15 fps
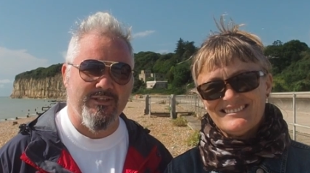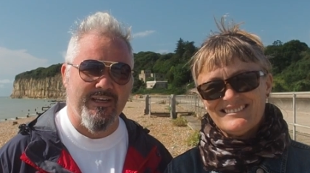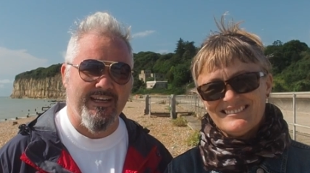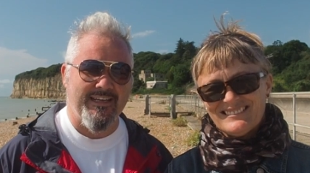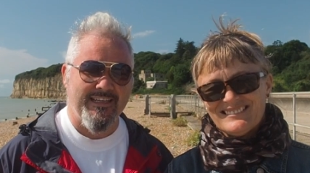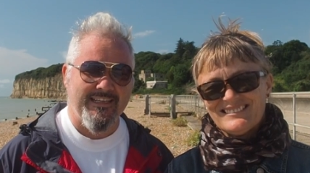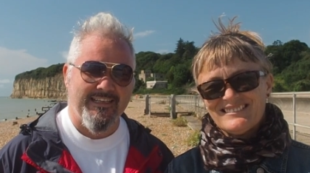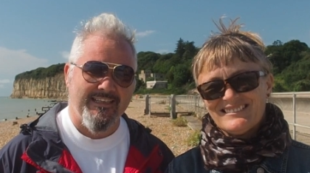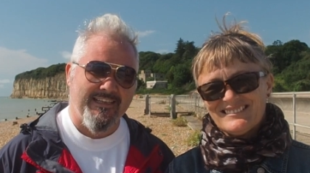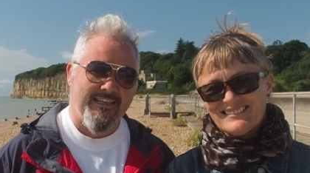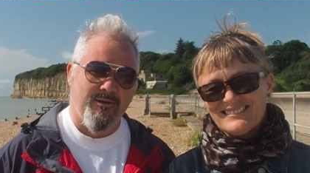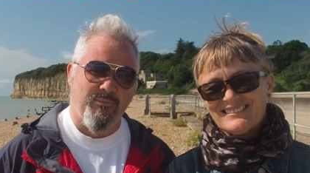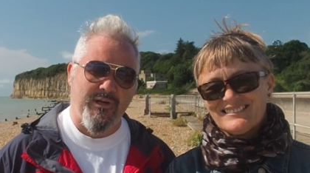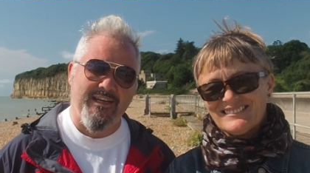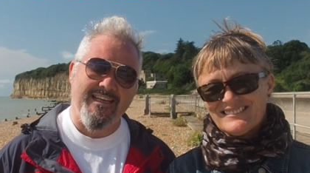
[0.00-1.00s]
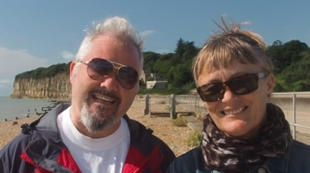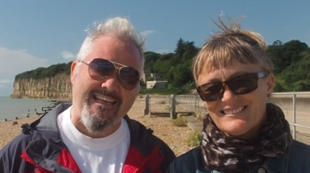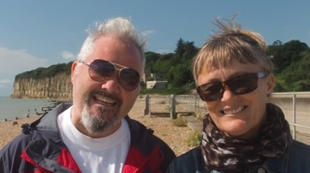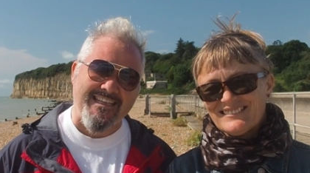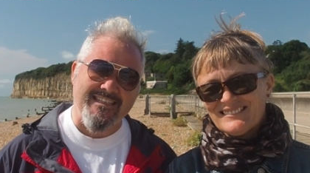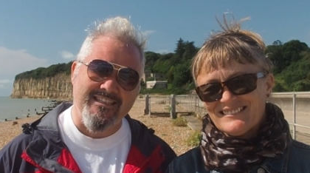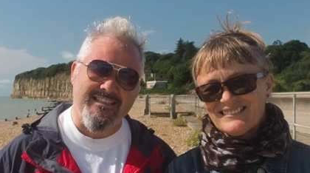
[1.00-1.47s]
Speaker 1: that. But it
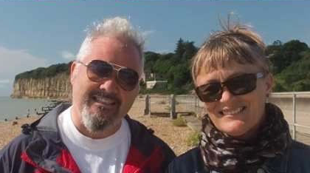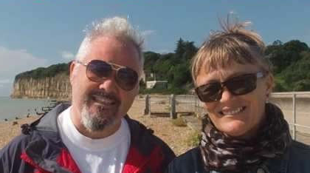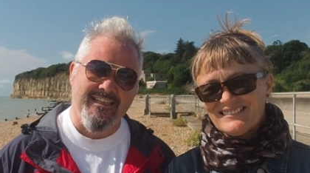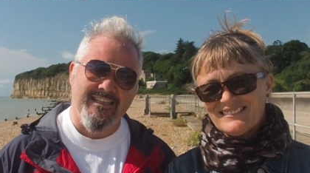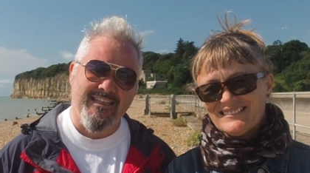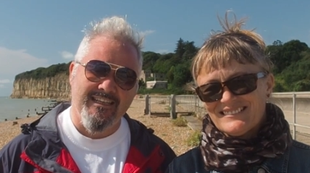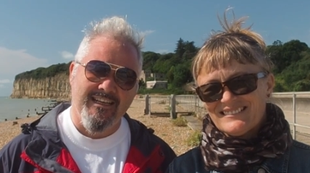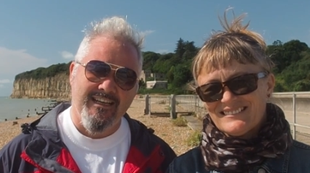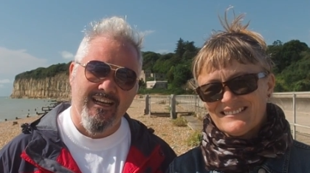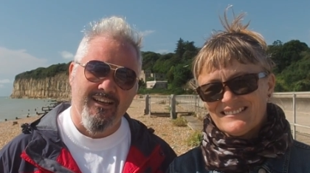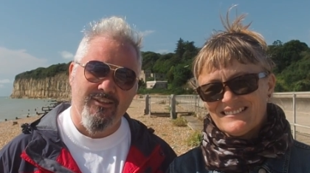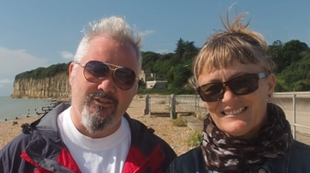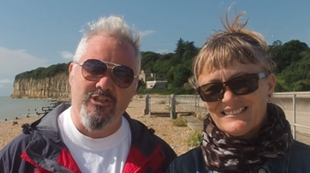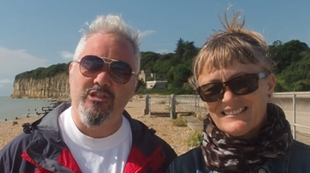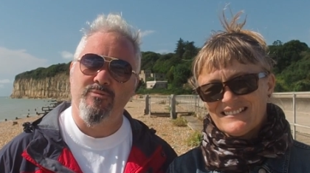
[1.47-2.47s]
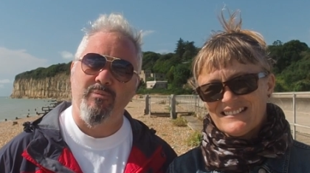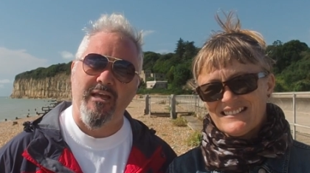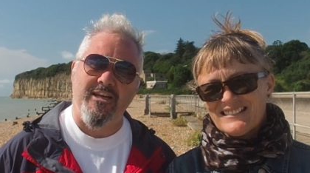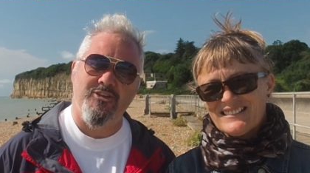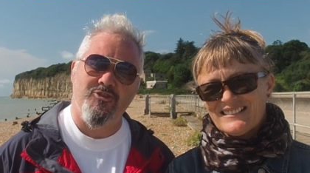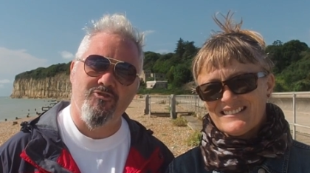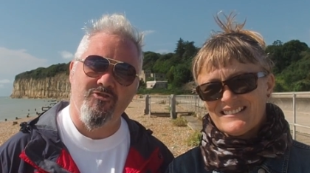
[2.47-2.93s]
is the
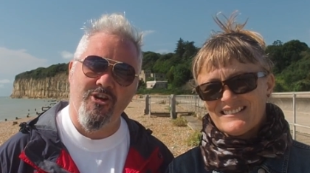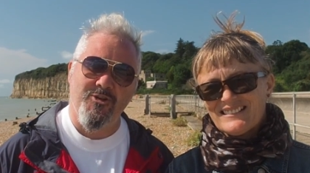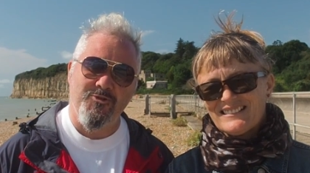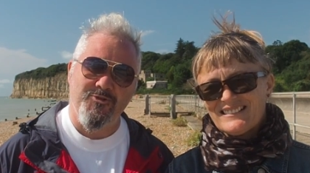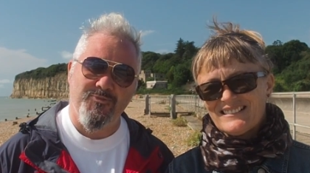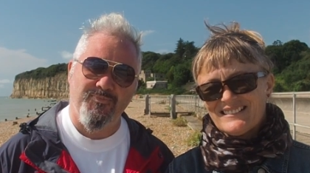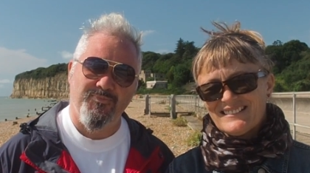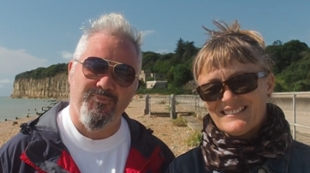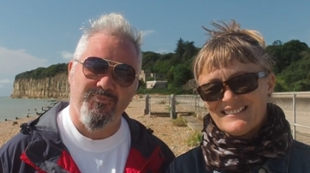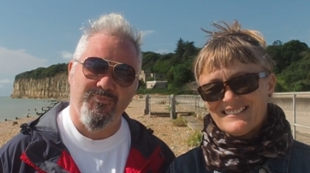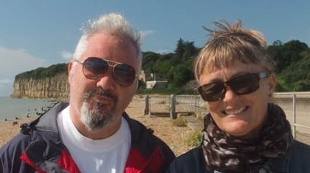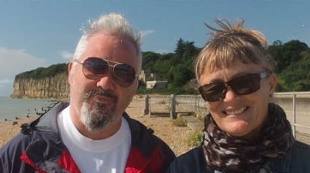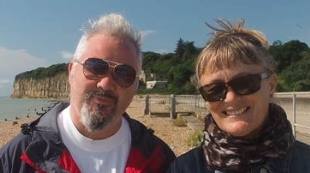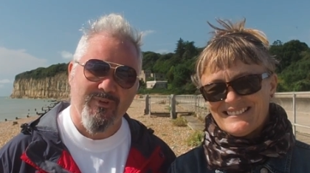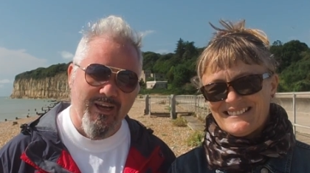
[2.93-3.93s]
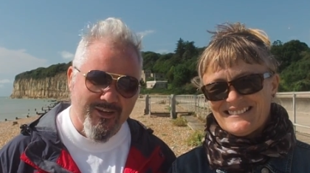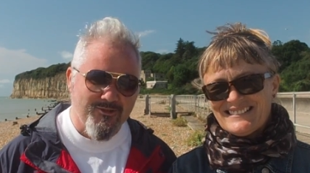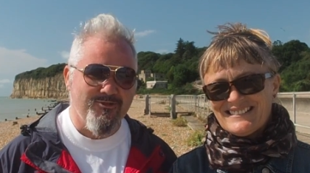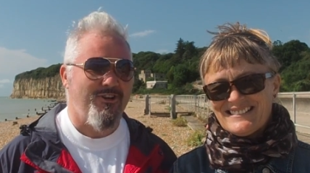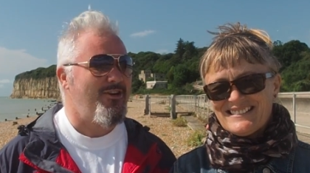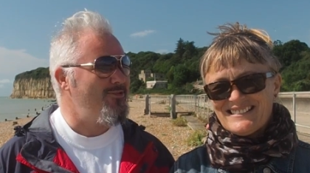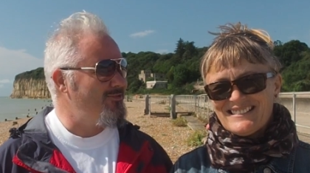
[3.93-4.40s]
splash drone, a
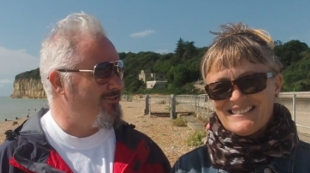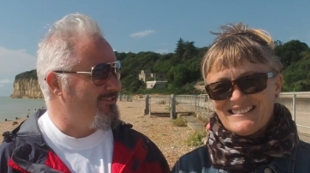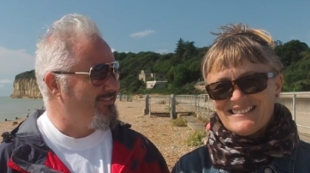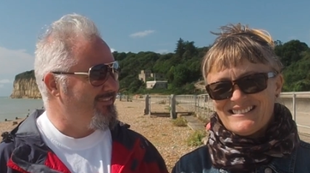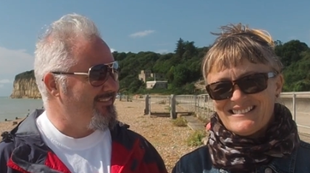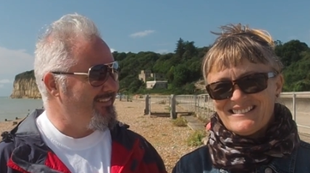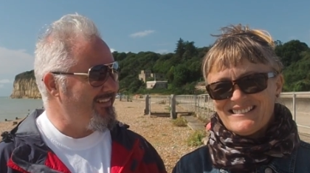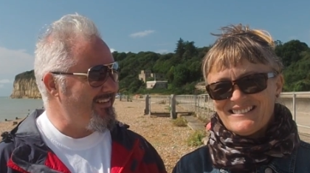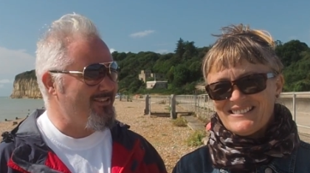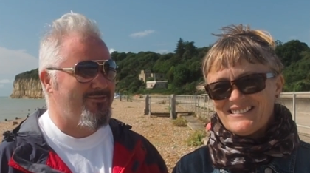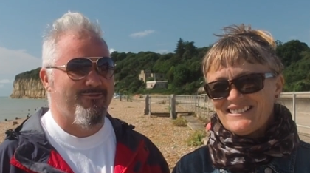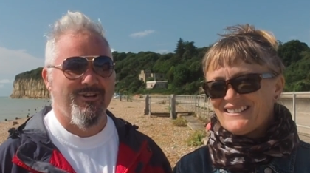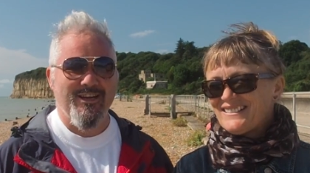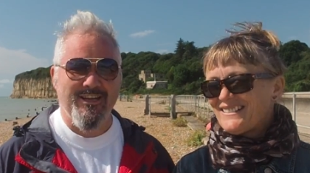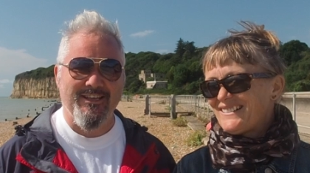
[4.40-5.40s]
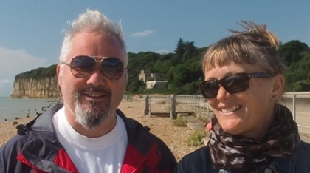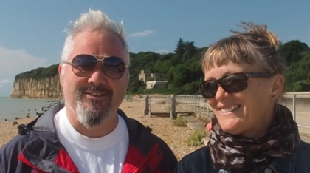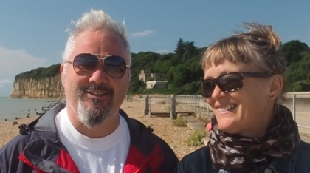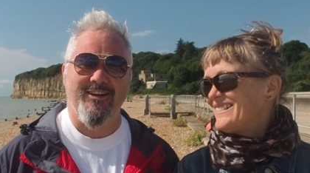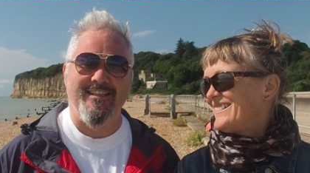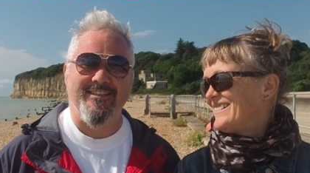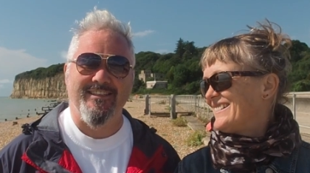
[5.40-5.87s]
drone it's really
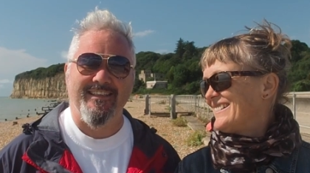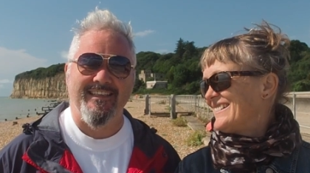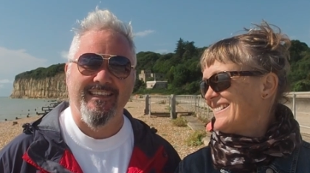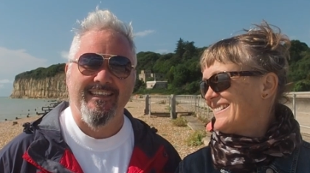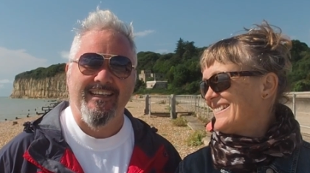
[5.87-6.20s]
exciting.